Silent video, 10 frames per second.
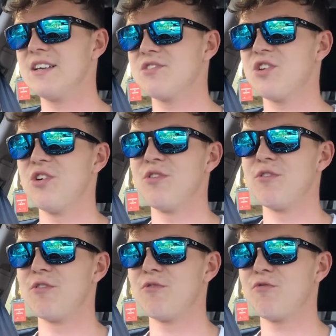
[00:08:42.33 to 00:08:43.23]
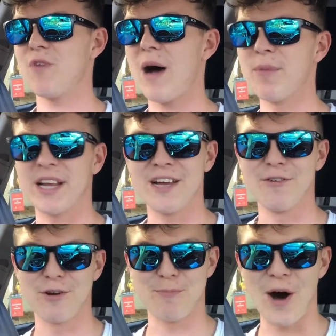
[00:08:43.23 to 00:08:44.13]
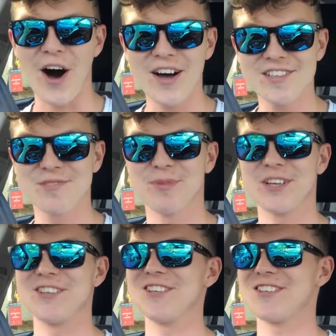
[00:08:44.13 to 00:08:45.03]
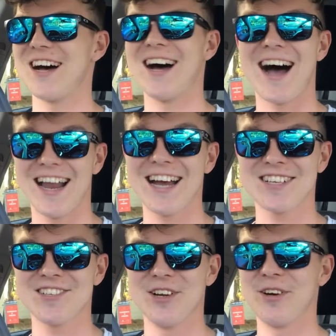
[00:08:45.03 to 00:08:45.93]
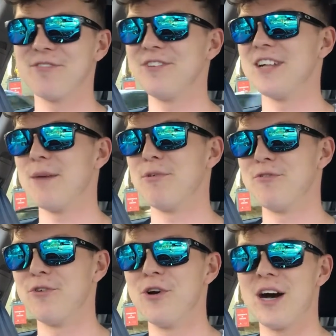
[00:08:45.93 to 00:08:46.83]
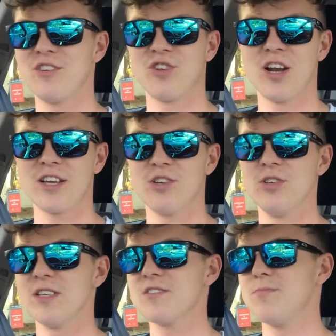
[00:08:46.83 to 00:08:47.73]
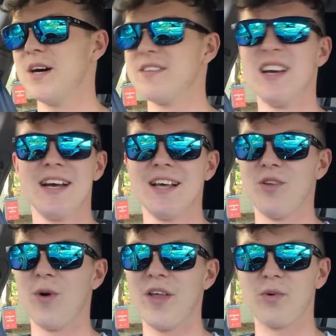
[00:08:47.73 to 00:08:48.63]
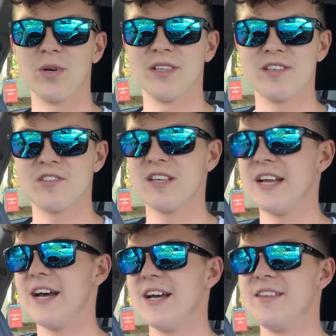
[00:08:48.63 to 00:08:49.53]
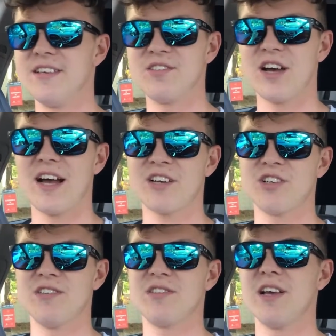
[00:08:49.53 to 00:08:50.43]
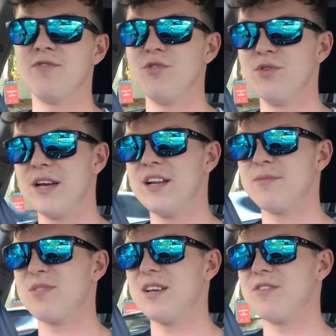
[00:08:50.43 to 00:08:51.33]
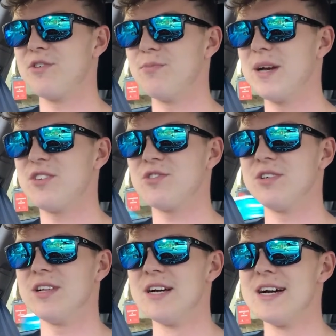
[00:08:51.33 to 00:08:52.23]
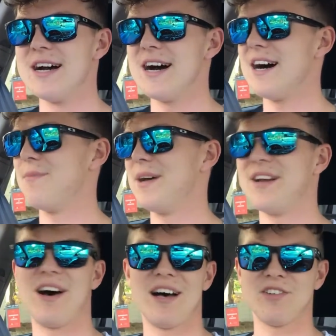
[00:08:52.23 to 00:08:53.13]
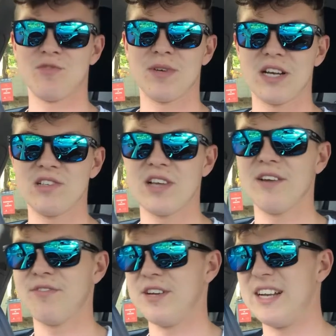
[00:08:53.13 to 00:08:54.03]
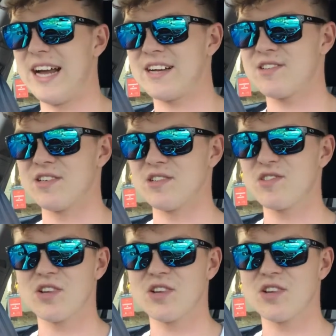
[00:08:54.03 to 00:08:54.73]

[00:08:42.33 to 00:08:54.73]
So I'm going to give it a pass, because I like steering feel. I prefer hydraulic units, but the way the world is today, these actually end up saving you petrol, and are ultimately safer in an accident.